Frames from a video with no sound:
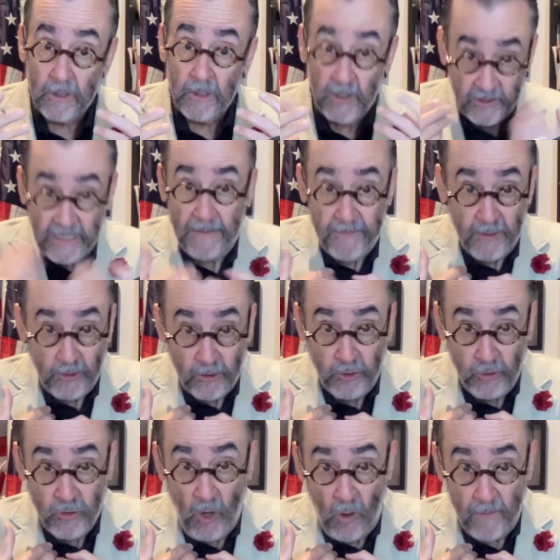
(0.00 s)
Because I've been,
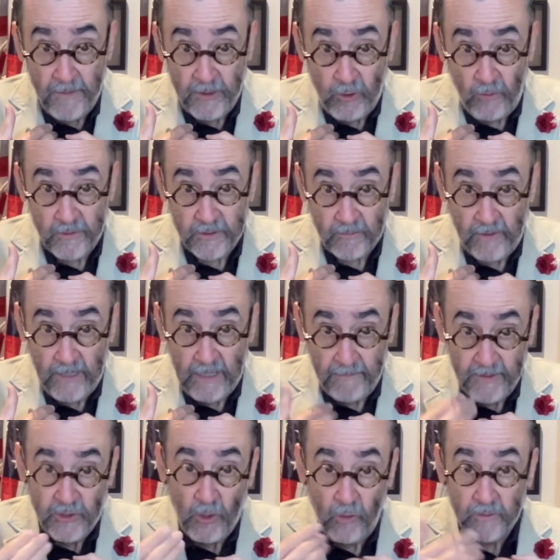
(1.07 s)
you know, I've been told this, right? I've
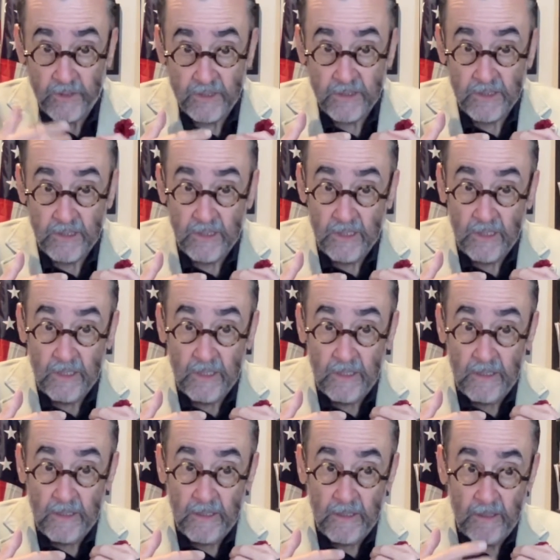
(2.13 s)
been told this.
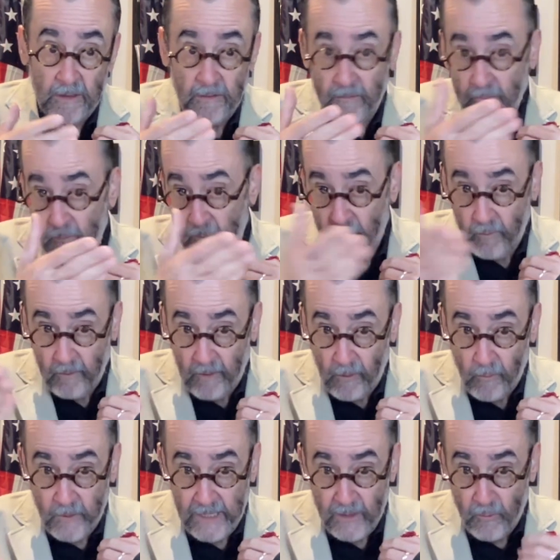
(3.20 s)
Uh,
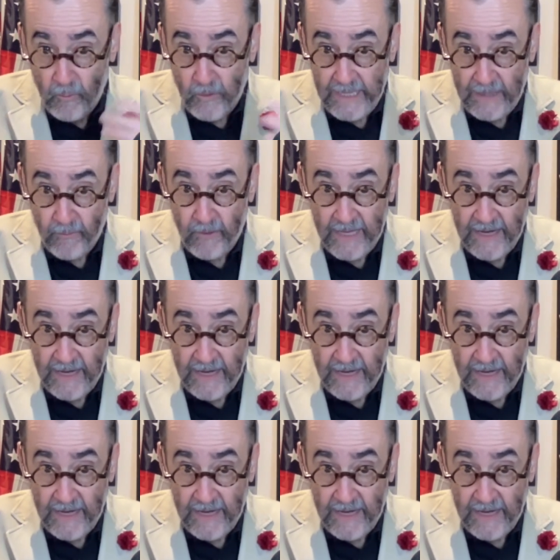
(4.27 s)
we, we, we